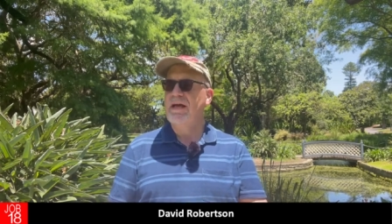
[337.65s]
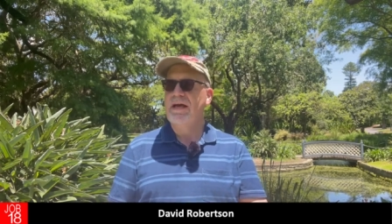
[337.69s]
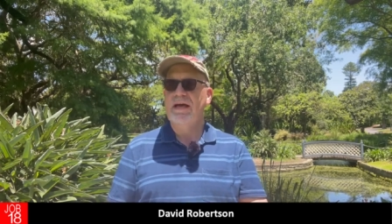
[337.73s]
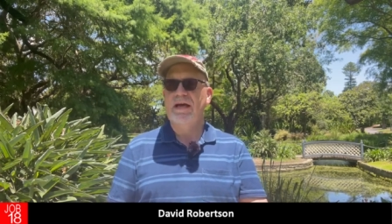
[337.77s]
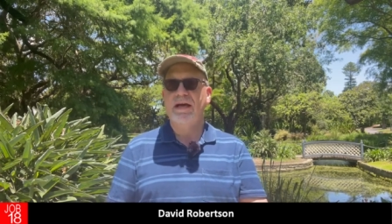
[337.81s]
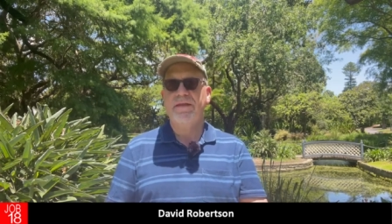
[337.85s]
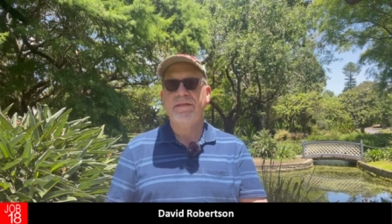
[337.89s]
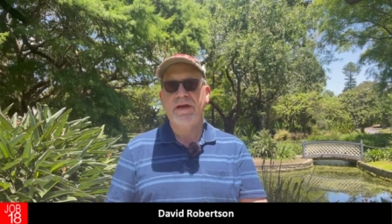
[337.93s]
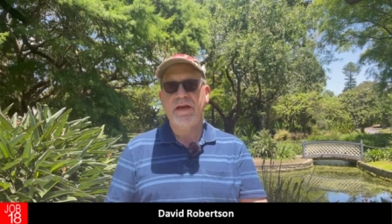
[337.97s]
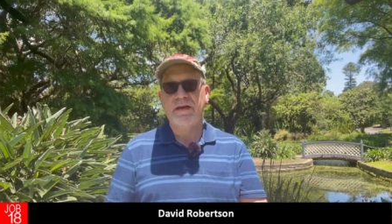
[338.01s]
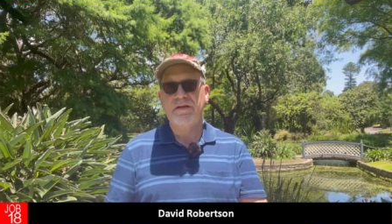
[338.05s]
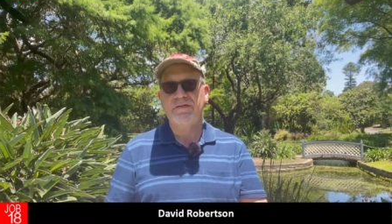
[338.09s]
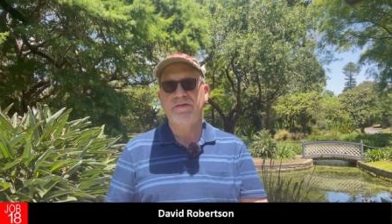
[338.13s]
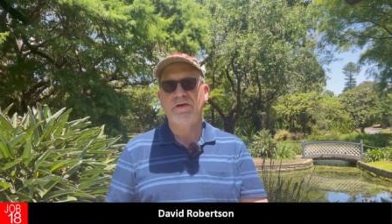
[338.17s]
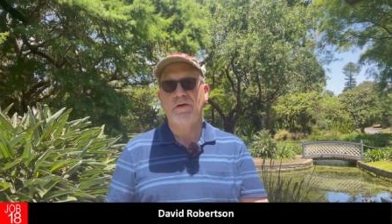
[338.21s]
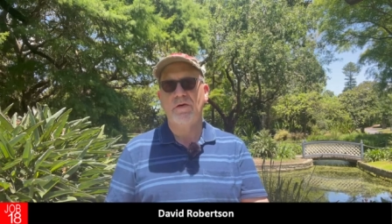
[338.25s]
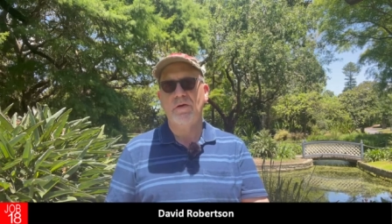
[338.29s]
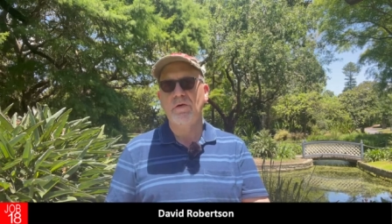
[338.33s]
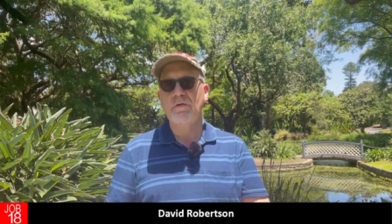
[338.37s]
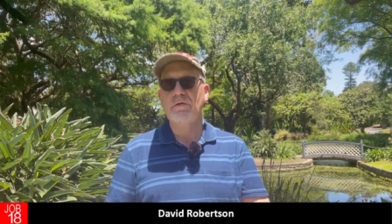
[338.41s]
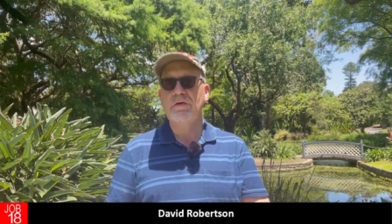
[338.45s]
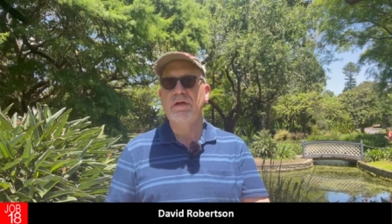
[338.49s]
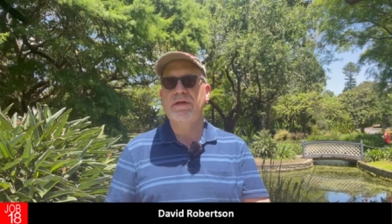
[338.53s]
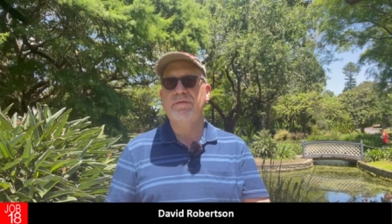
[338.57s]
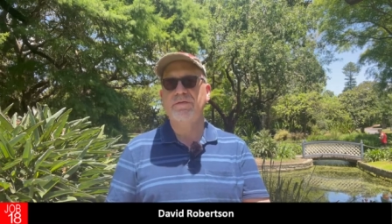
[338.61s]
And that is
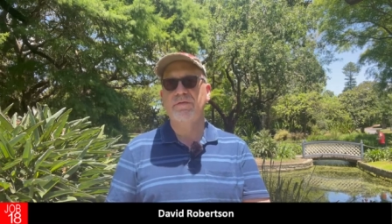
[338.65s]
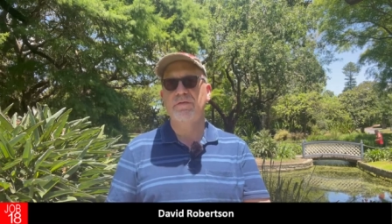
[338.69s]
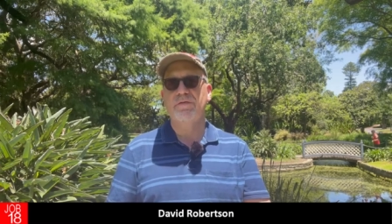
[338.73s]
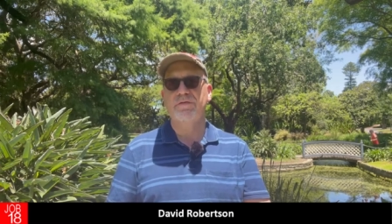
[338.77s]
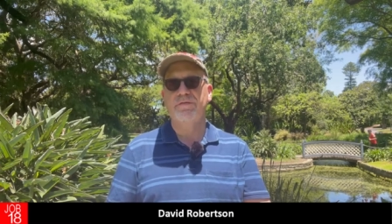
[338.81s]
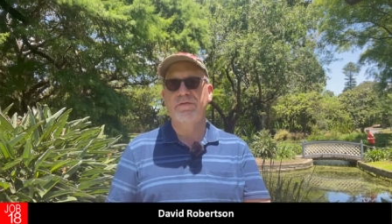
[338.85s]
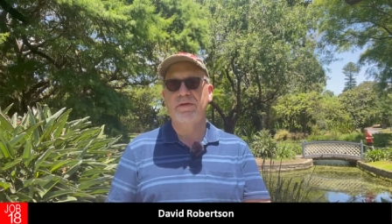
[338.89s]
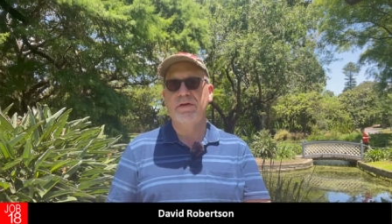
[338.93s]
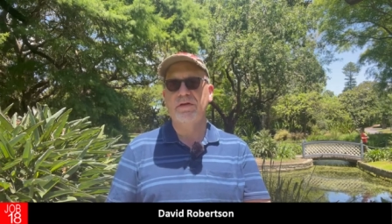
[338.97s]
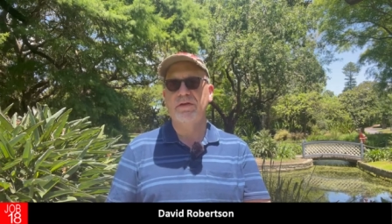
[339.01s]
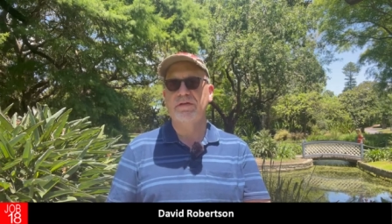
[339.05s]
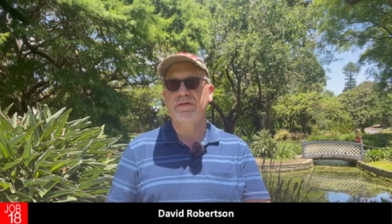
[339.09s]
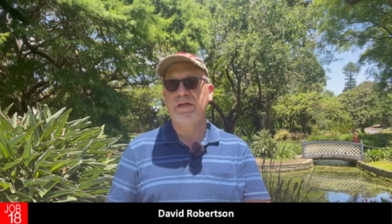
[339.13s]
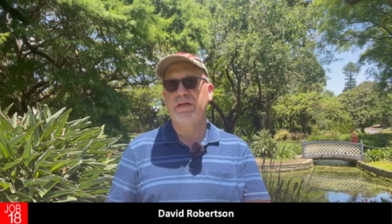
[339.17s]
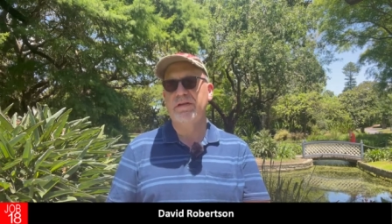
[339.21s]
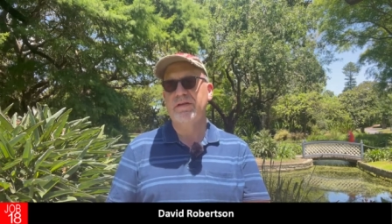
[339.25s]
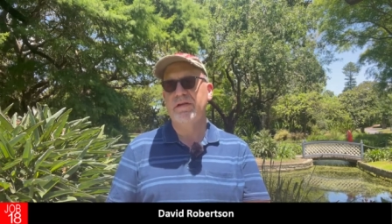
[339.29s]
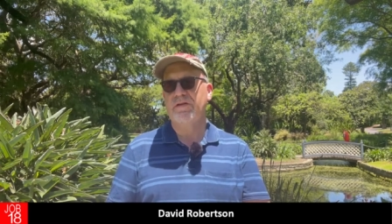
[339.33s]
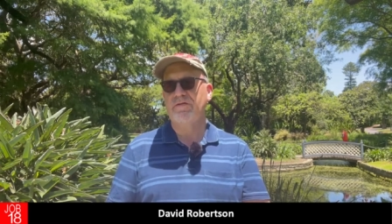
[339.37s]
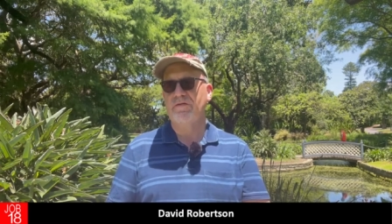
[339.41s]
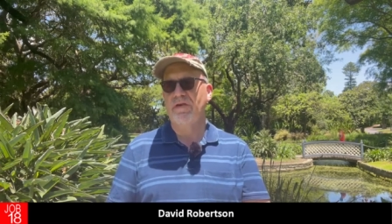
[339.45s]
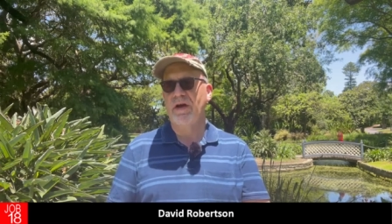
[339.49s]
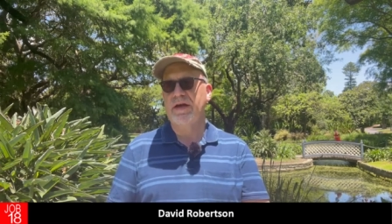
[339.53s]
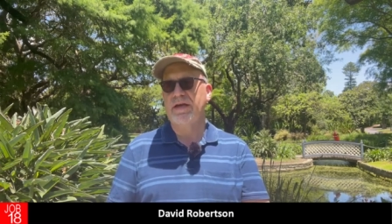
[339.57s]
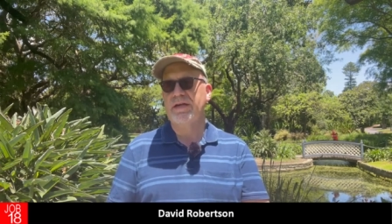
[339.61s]
only fulfilled in the
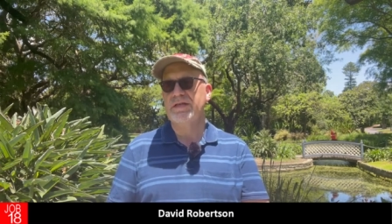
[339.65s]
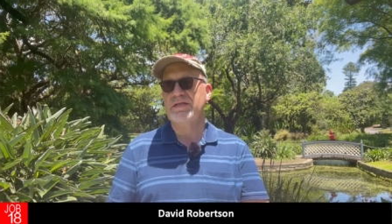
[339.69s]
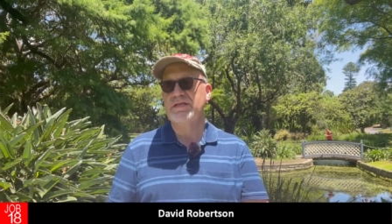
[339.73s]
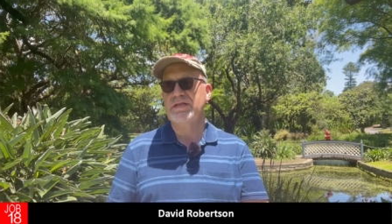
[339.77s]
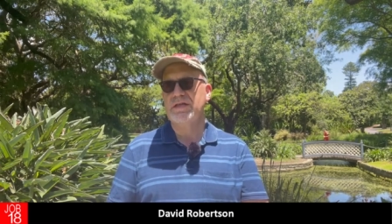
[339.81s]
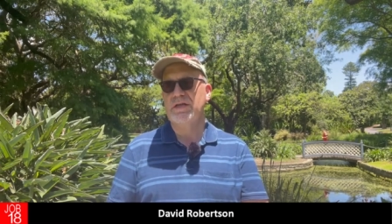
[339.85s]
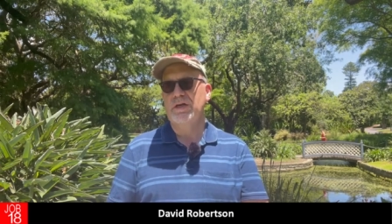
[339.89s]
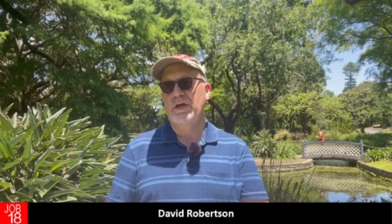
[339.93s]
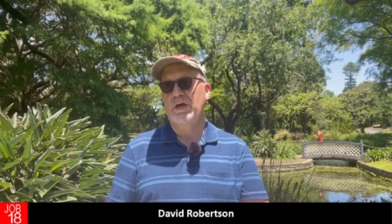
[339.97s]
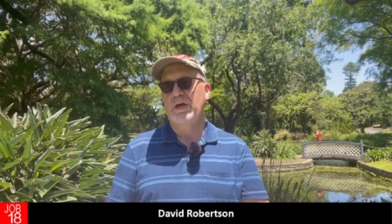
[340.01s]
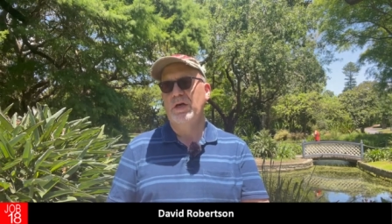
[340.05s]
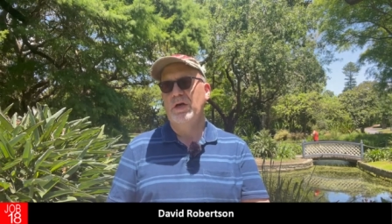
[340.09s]
Christ